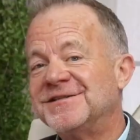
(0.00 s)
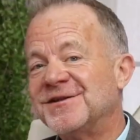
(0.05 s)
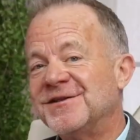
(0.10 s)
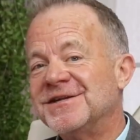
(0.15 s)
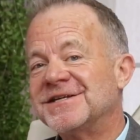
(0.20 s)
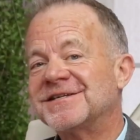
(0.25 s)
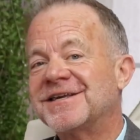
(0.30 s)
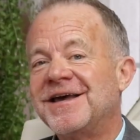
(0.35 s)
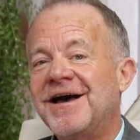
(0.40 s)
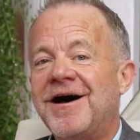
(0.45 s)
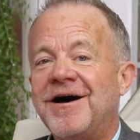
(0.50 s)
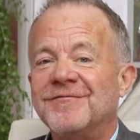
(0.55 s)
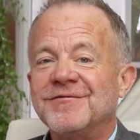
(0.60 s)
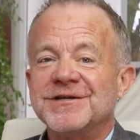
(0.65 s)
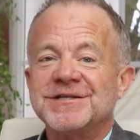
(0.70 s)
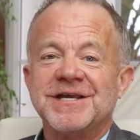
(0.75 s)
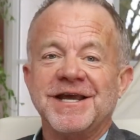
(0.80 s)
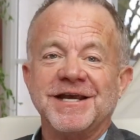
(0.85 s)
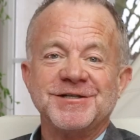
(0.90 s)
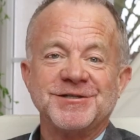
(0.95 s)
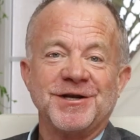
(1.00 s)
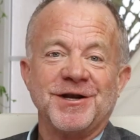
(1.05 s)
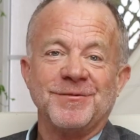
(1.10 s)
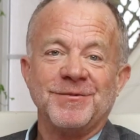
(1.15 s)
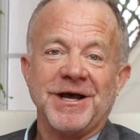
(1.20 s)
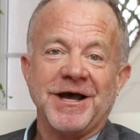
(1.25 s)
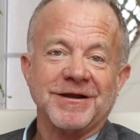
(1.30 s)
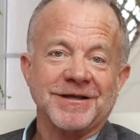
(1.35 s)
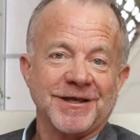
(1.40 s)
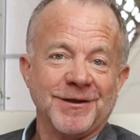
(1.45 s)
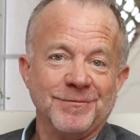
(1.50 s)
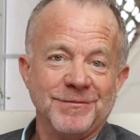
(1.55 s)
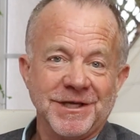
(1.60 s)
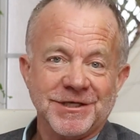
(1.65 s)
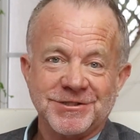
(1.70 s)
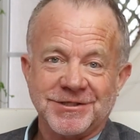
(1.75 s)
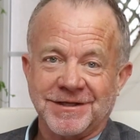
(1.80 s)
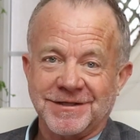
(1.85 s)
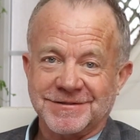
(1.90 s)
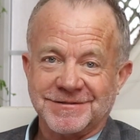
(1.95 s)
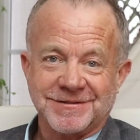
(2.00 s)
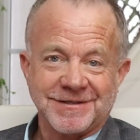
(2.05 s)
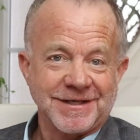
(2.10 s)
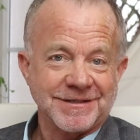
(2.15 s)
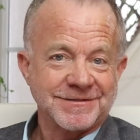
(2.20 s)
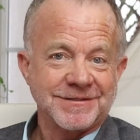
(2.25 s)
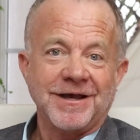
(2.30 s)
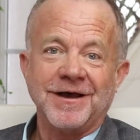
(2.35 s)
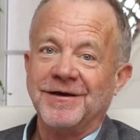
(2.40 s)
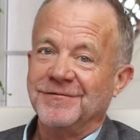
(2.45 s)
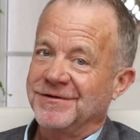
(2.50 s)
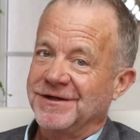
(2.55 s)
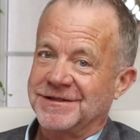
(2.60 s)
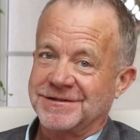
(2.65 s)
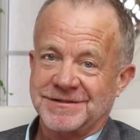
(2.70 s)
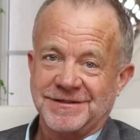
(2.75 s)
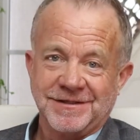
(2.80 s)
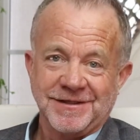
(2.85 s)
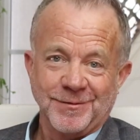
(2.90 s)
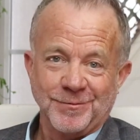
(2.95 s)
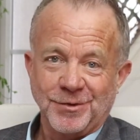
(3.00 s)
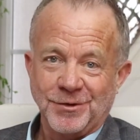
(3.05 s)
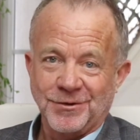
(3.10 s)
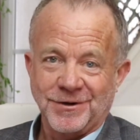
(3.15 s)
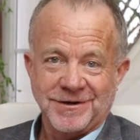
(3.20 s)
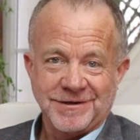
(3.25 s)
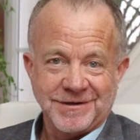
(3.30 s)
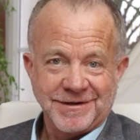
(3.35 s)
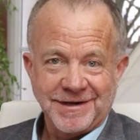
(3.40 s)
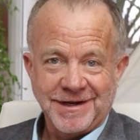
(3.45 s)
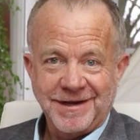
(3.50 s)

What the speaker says: so this conversation about commissions, that's obviously important.